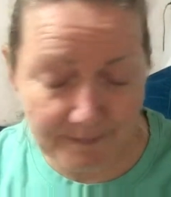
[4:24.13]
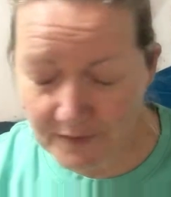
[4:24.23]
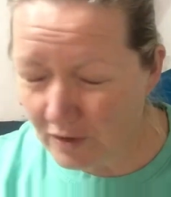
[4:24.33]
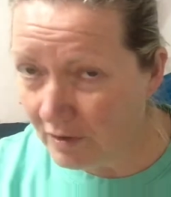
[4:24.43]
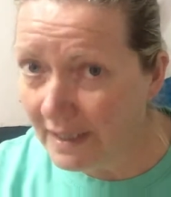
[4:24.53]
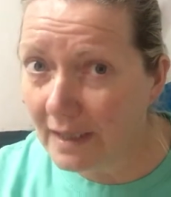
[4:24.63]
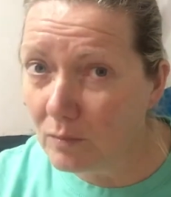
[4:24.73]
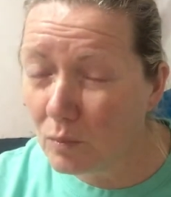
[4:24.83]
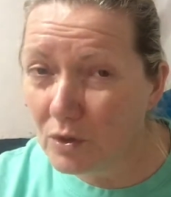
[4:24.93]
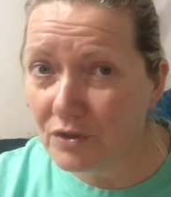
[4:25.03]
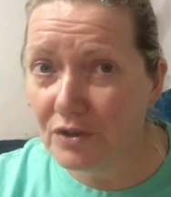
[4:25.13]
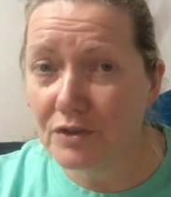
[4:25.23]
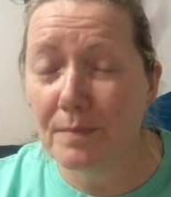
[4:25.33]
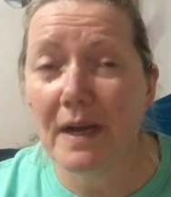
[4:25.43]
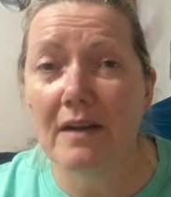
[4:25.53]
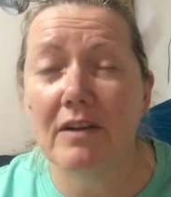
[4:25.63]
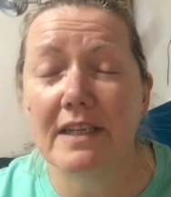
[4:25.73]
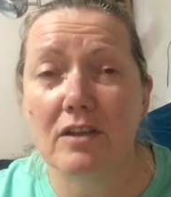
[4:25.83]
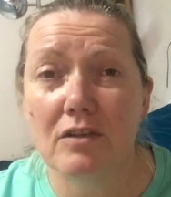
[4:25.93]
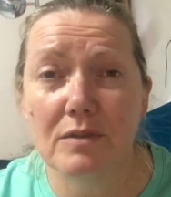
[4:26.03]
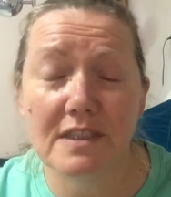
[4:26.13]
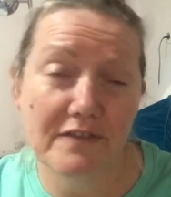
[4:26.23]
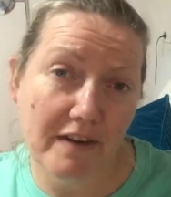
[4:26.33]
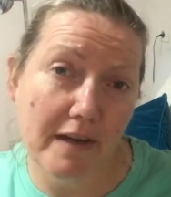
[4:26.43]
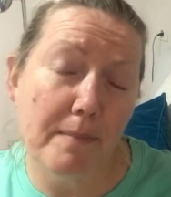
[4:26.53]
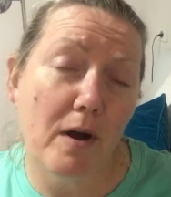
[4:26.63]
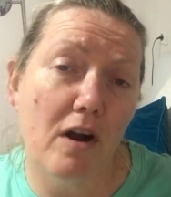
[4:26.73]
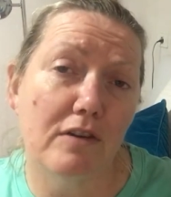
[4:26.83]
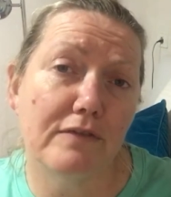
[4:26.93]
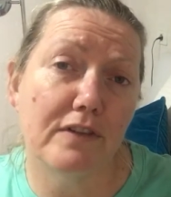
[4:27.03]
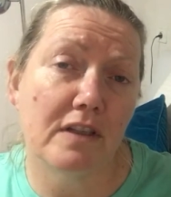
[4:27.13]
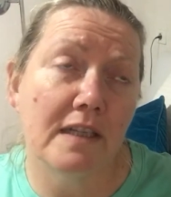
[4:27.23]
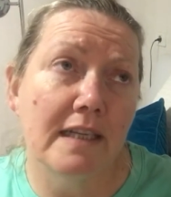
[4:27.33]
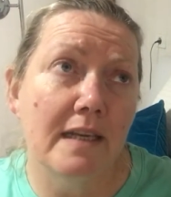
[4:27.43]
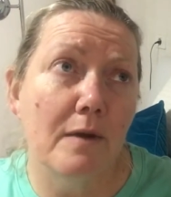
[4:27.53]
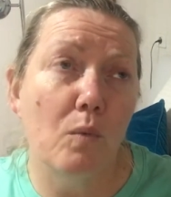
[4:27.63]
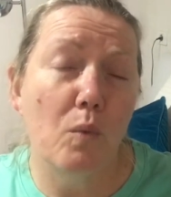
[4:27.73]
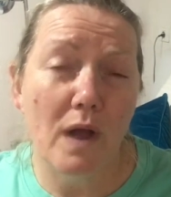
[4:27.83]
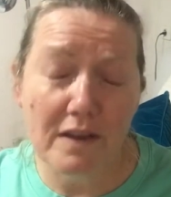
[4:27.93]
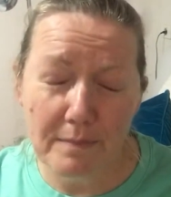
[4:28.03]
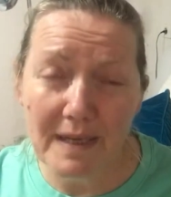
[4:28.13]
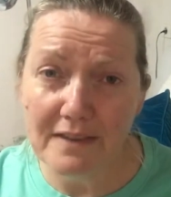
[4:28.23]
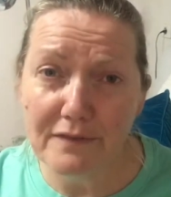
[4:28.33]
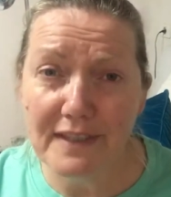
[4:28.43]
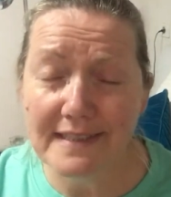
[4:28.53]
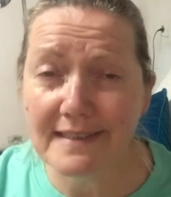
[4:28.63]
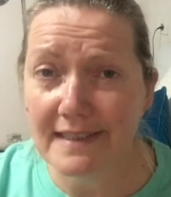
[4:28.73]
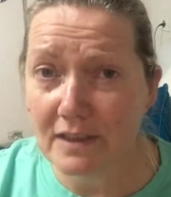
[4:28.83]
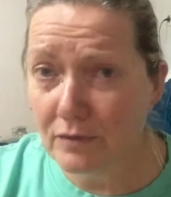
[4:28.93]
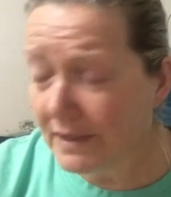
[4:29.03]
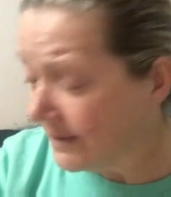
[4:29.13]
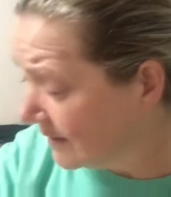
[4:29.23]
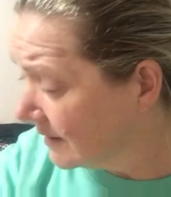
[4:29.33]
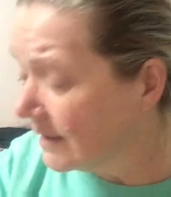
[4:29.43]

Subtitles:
All right, I wouldn't use pyrite, although it's a very powerful wealth manifesting crystal.